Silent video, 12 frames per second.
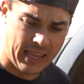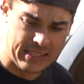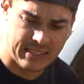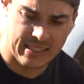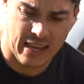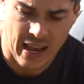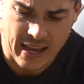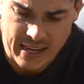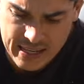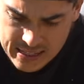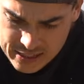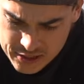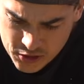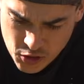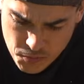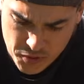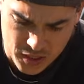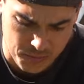is a
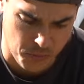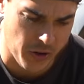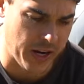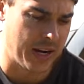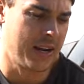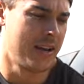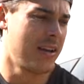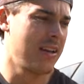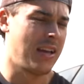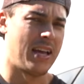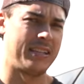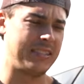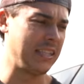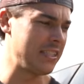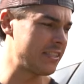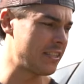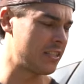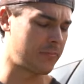super spring, a
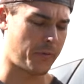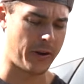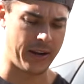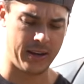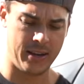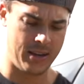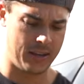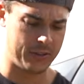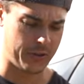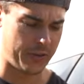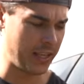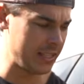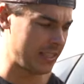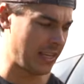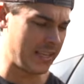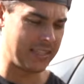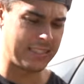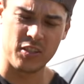sister spring. So this
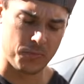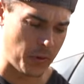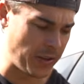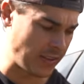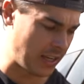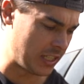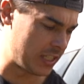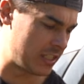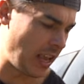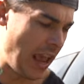is a spring that just